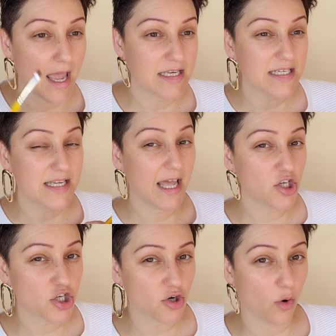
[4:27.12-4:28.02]
and
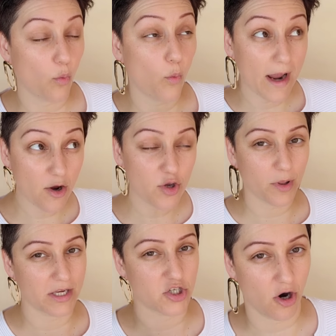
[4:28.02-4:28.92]
intentional where you
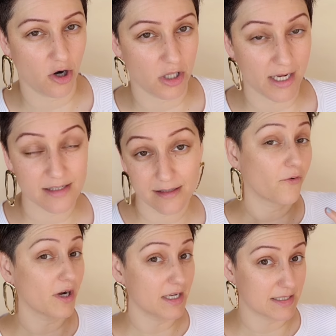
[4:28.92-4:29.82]
place your hard lines,
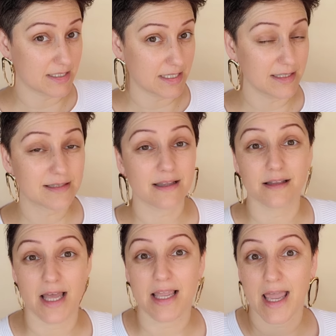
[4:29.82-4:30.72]
for instance,
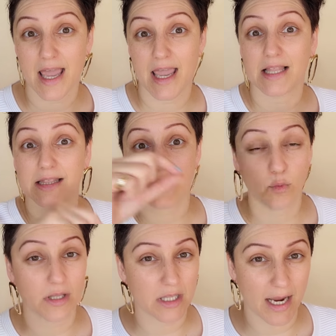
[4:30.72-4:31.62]
like a
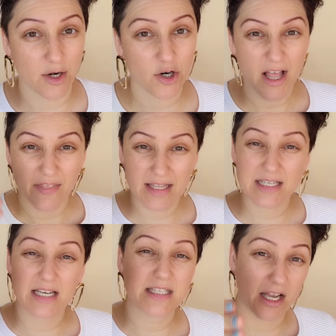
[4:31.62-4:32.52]
liquid liner, that's
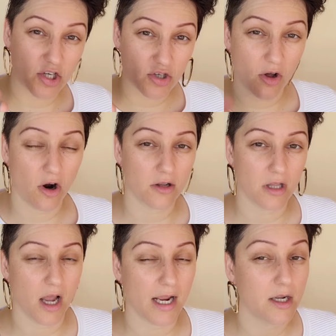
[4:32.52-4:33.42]
an intentional hard
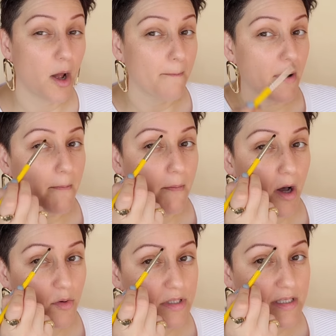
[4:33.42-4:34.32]
line. But
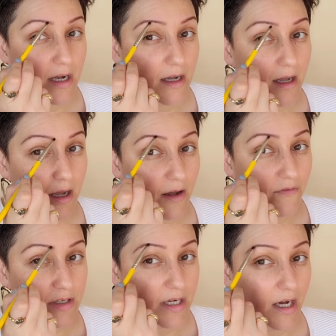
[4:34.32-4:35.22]
most
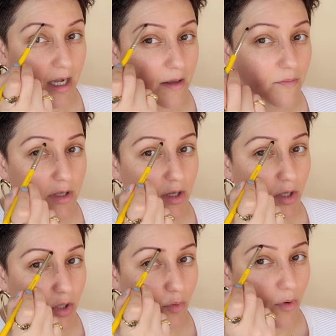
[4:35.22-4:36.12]
of the time,
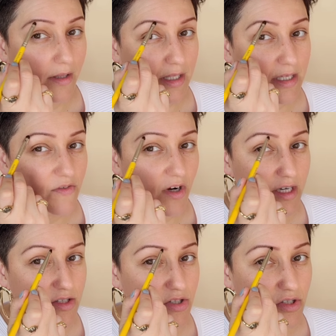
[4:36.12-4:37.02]
you want these very
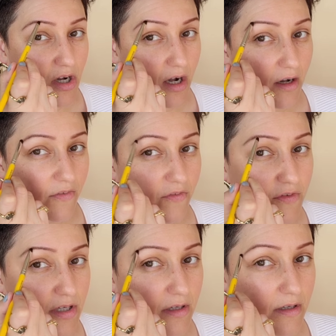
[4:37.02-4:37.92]

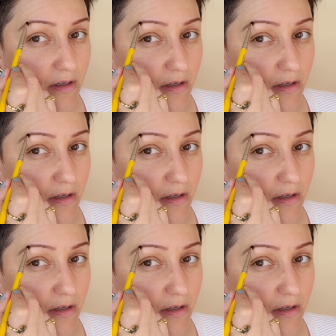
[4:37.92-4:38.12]
soft,